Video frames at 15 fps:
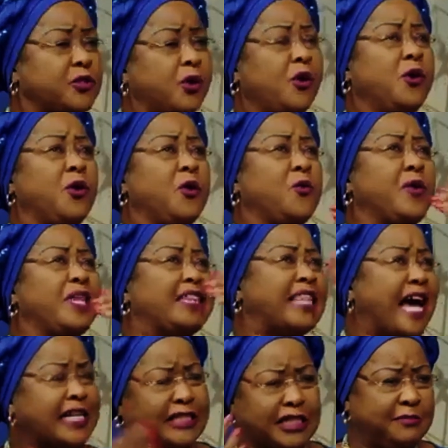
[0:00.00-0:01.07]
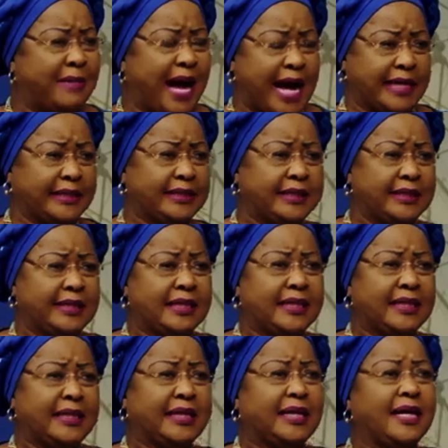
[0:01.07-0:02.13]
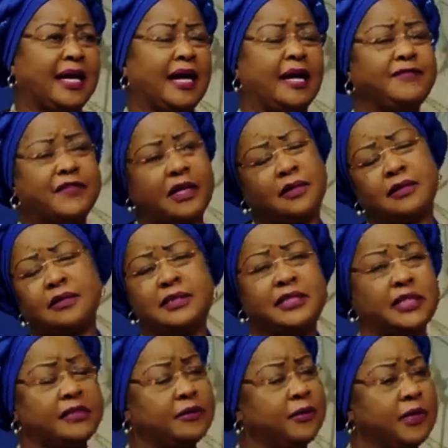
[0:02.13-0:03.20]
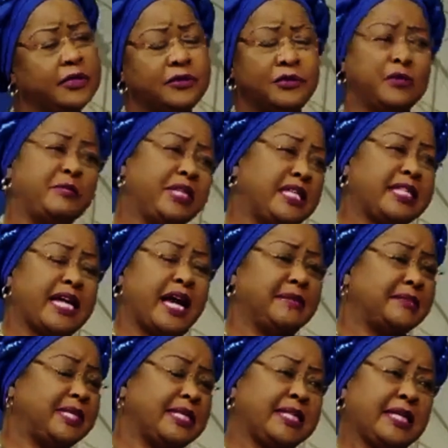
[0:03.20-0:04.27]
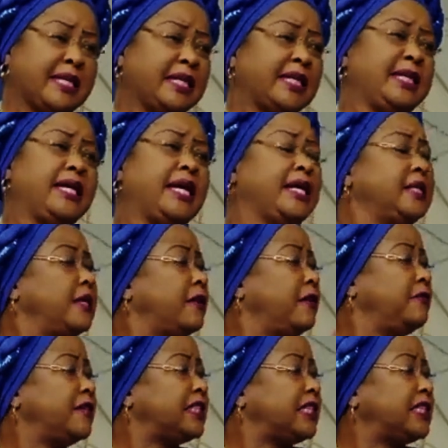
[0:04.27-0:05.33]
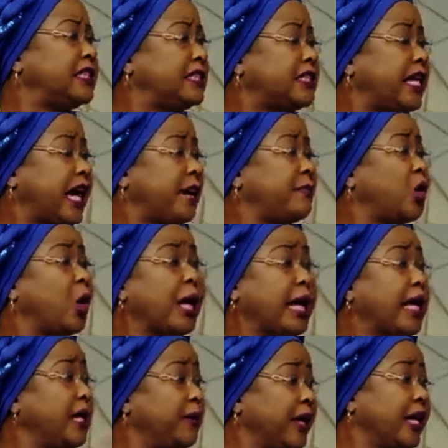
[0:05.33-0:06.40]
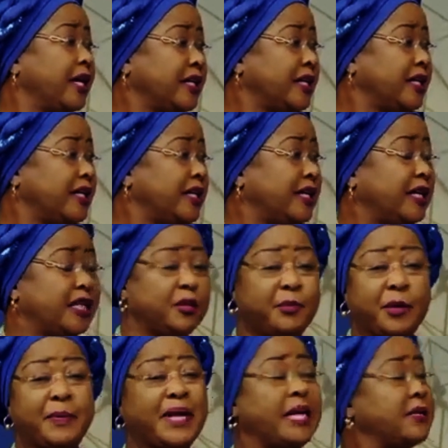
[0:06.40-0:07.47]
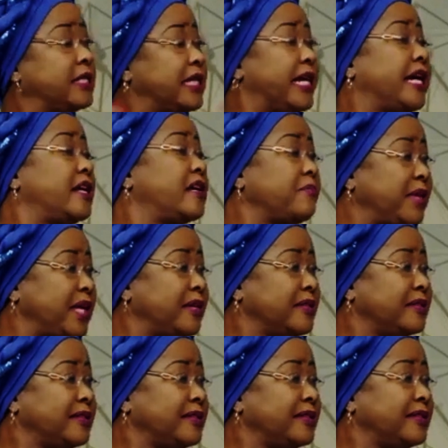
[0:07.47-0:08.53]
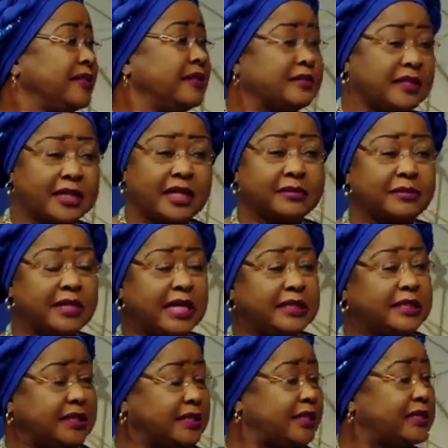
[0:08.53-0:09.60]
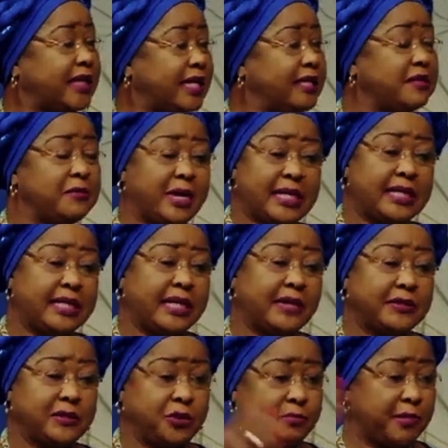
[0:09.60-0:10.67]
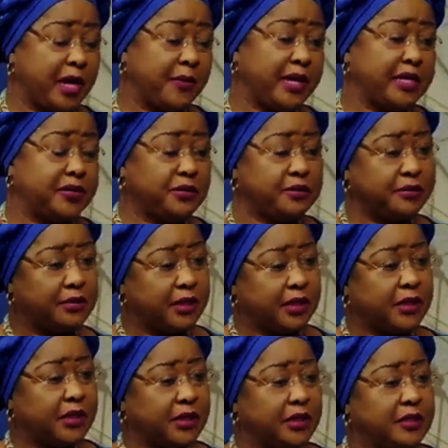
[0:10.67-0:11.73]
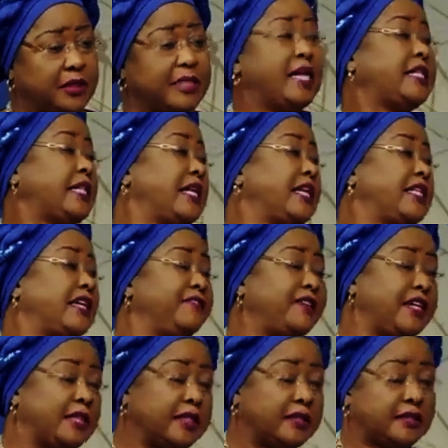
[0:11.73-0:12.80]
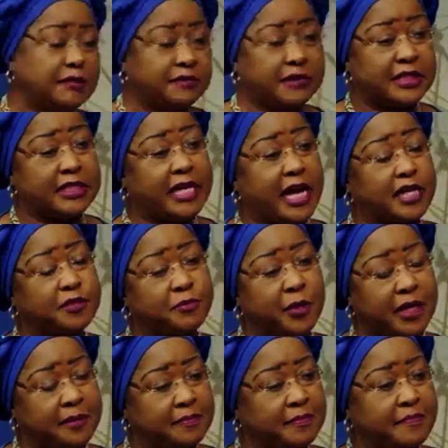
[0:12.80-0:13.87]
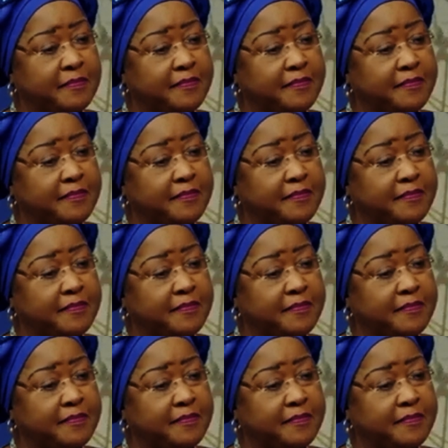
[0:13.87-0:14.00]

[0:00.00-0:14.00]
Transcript: So with that in mind, after just going so many times, and the conversation is like, I'm not going anywhere. The people are not hearing me. So that's when I just decided one day I was on my way to yet another event with the diaspora.